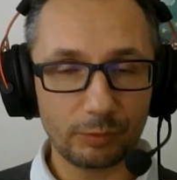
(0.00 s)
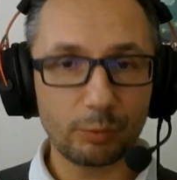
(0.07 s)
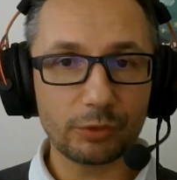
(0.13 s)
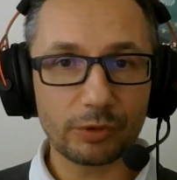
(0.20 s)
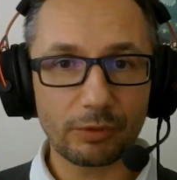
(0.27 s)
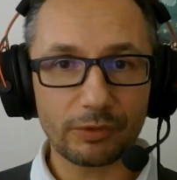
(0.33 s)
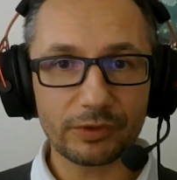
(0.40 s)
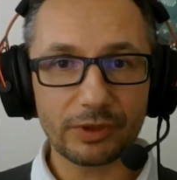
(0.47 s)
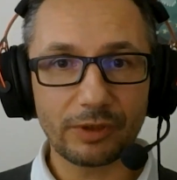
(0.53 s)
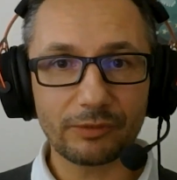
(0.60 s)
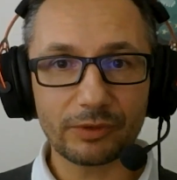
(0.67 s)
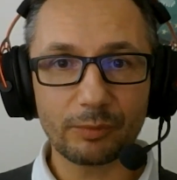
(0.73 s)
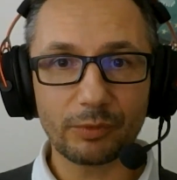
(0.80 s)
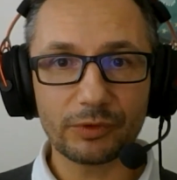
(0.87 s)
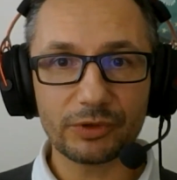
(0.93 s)
put
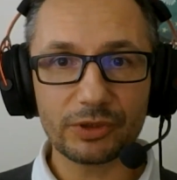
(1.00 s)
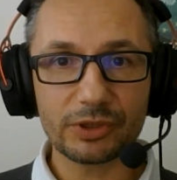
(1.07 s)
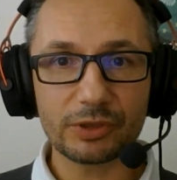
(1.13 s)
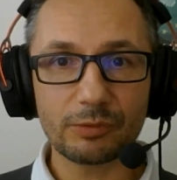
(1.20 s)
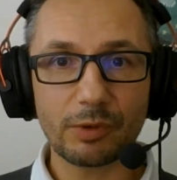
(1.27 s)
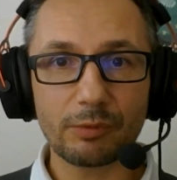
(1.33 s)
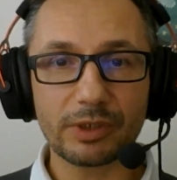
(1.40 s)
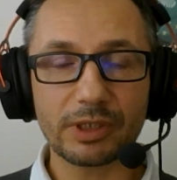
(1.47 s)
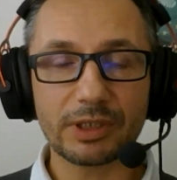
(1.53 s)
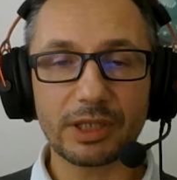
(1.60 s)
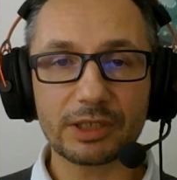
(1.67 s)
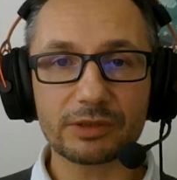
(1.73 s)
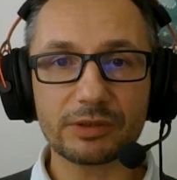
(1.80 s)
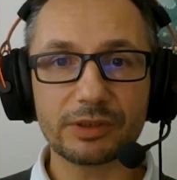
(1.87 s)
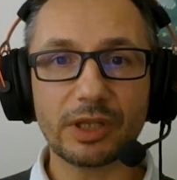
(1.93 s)
ourselves in a position where we can
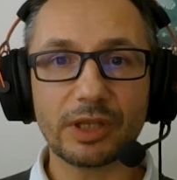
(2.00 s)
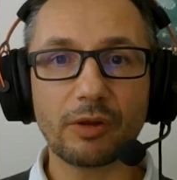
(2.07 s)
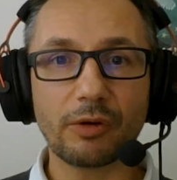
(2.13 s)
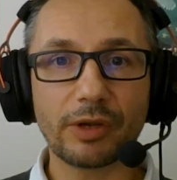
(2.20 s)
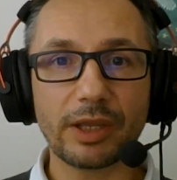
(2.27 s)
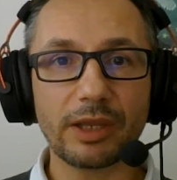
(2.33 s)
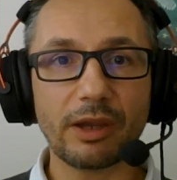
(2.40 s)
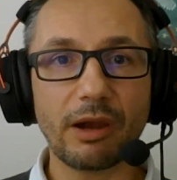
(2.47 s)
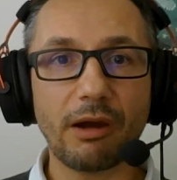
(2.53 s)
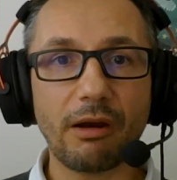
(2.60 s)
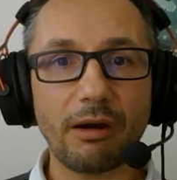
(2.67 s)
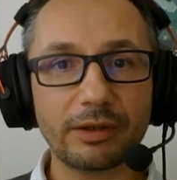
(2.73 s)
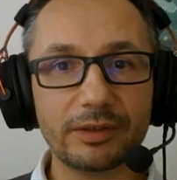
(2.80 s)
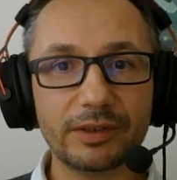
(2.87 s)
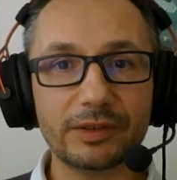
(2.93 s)
actually tell, okay,
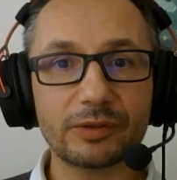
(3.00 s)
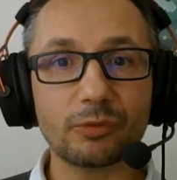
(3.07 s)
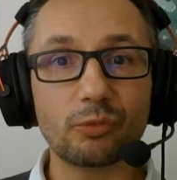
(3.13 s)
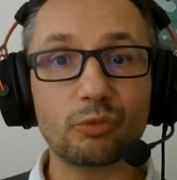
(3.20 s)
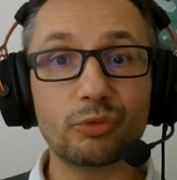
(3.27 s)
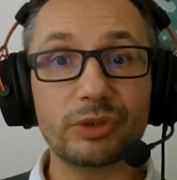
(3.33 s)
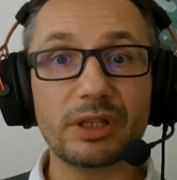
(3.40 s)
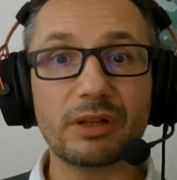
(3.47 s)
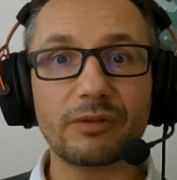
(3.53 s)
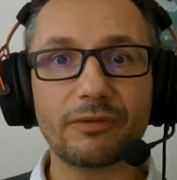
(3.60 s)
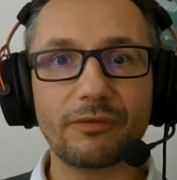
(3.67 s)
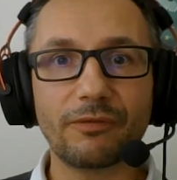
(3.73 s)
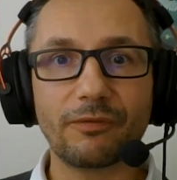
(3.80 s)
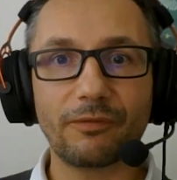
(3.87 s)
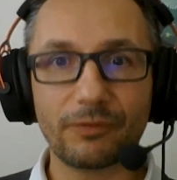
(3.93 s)
are these real
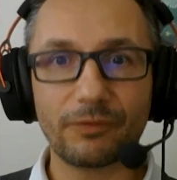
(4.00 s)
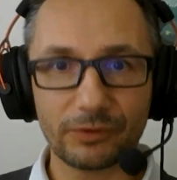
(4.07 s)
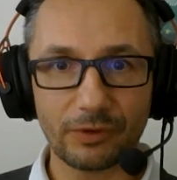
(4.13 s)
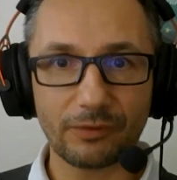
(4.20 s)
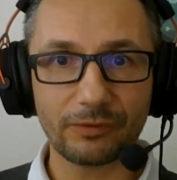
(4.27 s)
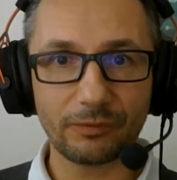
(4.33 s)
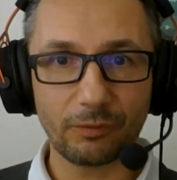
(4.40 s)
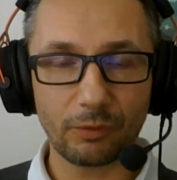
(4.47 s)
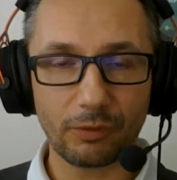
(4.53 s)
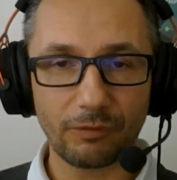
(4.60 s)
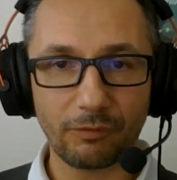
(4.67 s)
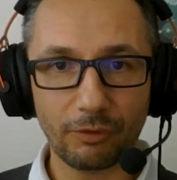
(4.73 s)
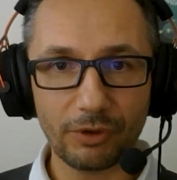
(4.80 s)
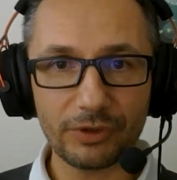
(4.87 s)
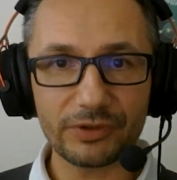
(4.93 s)
soft
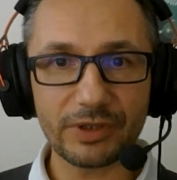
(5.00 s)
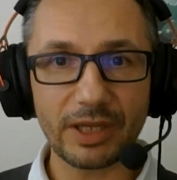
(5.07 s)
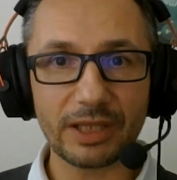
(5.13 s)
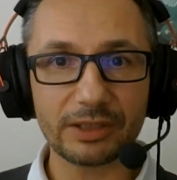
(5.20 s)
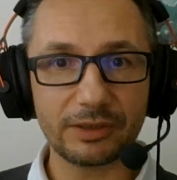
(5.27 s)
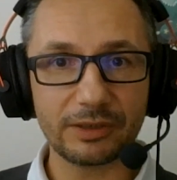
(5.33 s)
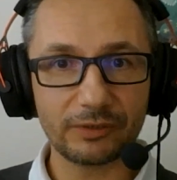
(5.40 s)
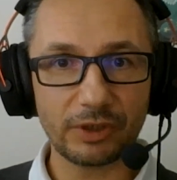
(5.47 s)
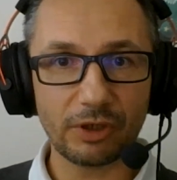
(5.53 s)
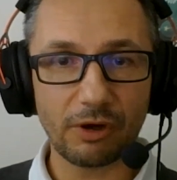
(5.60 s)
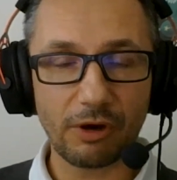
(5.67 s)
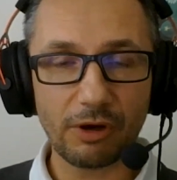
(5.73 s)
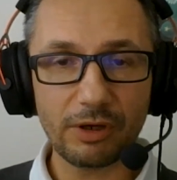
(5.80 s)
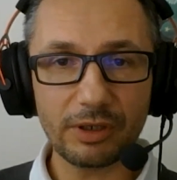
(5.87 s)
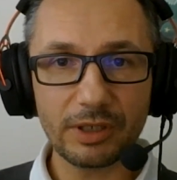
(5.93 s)
404s? And if they
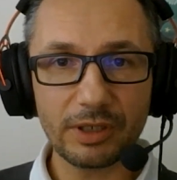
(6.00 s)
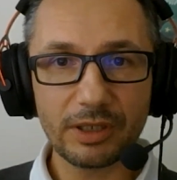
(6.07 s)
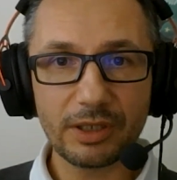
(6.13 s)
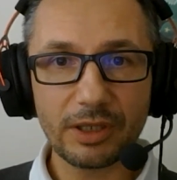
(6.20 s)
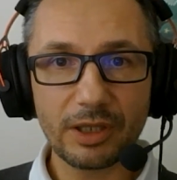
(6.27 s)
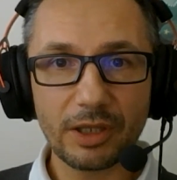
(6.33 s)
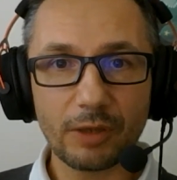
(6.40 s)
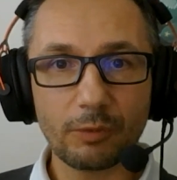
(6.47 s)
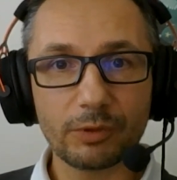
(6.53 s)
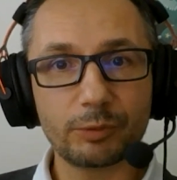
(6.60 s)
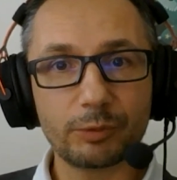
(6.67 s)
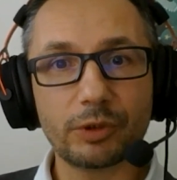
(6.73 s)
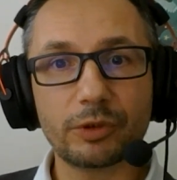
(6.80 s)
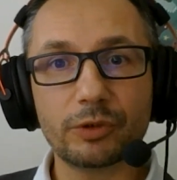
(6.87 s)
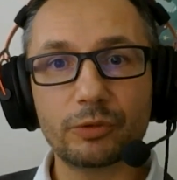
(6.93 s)
are, what
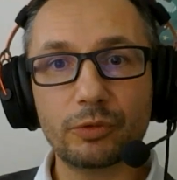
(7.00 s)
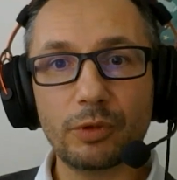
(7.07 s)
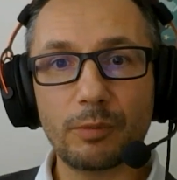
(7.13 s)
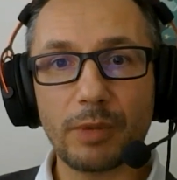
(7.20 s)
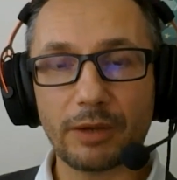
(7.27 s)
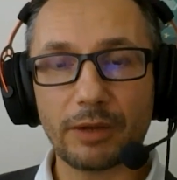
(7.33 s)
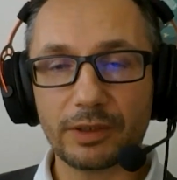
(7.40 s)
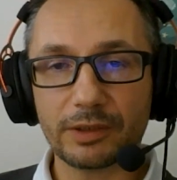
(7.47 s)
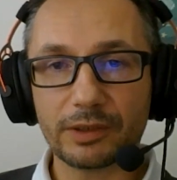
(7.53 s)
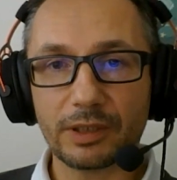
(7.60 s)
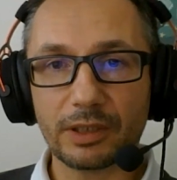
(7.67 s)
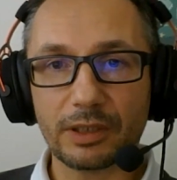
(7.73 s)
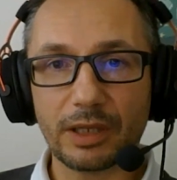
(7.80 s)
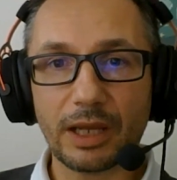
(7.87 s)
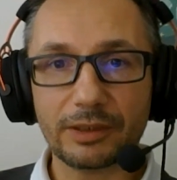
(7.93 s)
are we going to do about it?
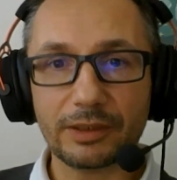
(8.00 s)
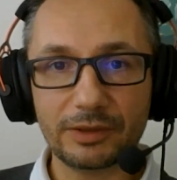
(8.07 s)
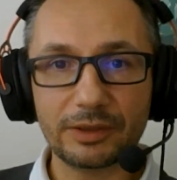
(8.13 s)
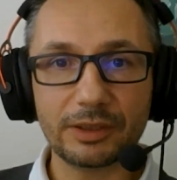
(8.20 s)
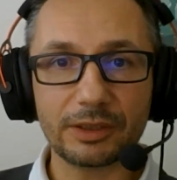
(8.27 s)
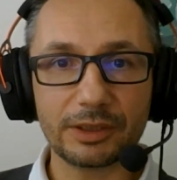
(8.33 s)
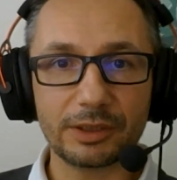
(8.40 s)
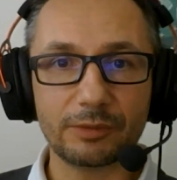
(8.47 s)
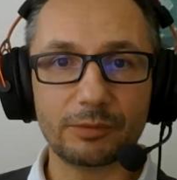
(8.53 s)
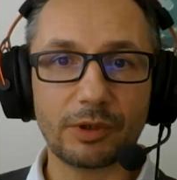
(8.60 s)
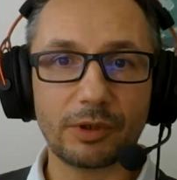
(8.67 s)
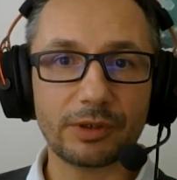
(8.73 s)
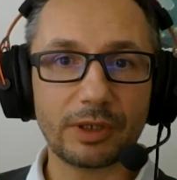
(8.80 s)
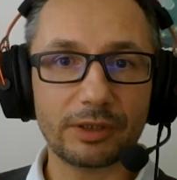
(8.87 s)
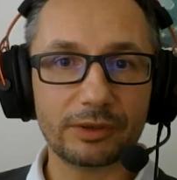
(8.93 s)
Ideally, we
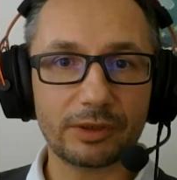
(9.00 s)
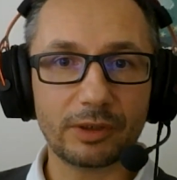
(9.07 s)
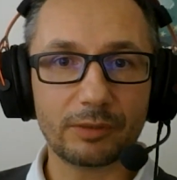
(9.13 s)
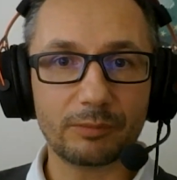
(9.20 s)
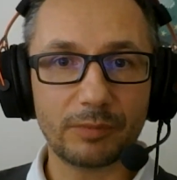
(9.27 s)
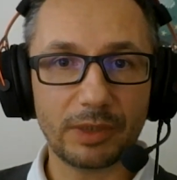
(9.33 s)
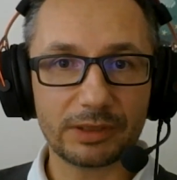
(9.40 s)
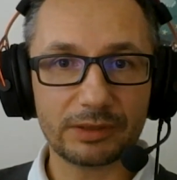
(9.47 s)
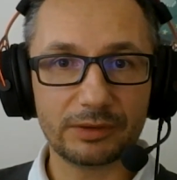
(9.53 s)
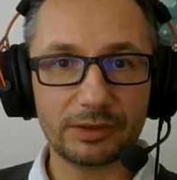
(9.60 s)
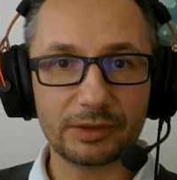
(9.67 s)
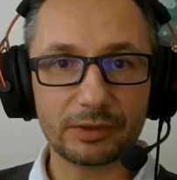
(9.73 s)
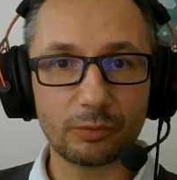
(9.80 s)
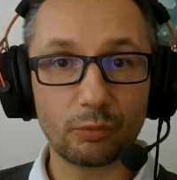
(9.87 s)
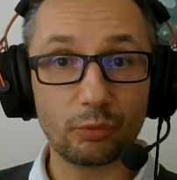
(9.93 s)
want to either make
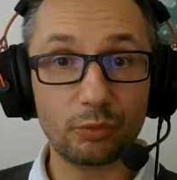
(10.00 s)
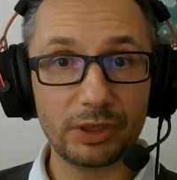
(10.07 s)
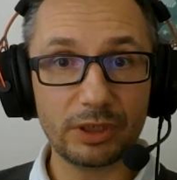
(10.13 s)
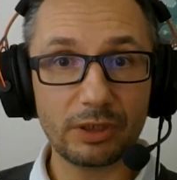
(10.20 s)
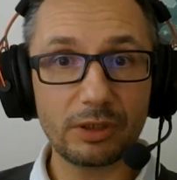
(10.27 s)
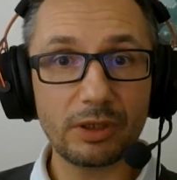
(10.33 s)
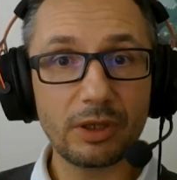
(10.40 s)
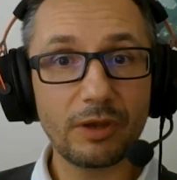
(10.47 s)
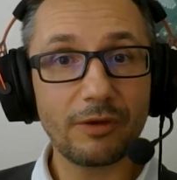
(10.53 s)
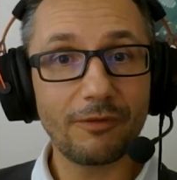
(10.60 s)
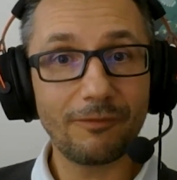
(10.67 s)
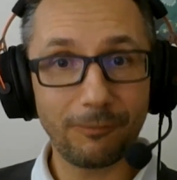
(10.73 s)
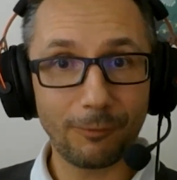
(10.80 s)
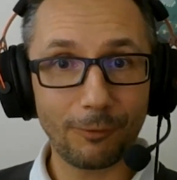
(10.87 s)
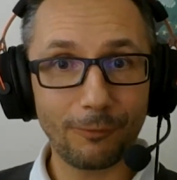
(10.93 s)
these real
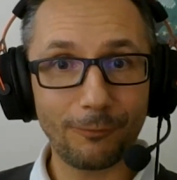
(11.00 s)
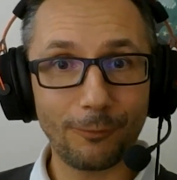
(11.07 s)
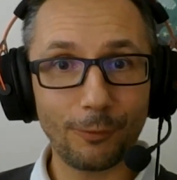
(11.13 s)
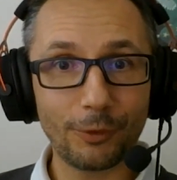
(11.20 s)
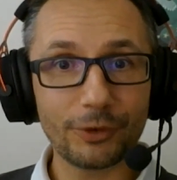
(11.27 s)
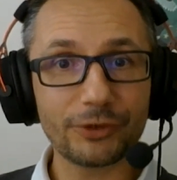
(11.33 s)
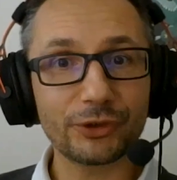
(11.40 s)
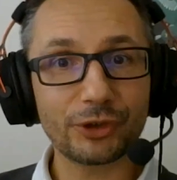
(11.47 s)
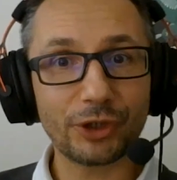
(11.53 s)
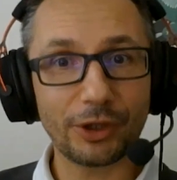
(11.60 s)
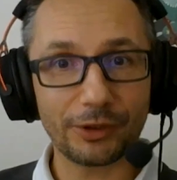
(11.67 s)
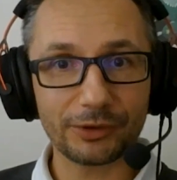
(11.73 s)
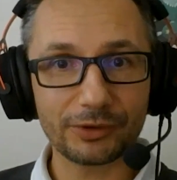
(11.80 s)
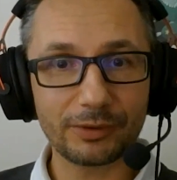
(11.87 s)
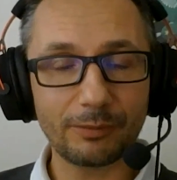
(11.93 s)
404s,
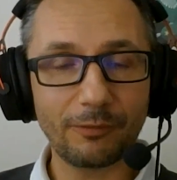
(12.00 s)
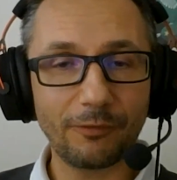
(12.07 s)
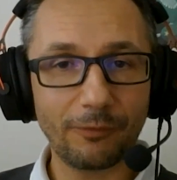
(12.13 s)
custom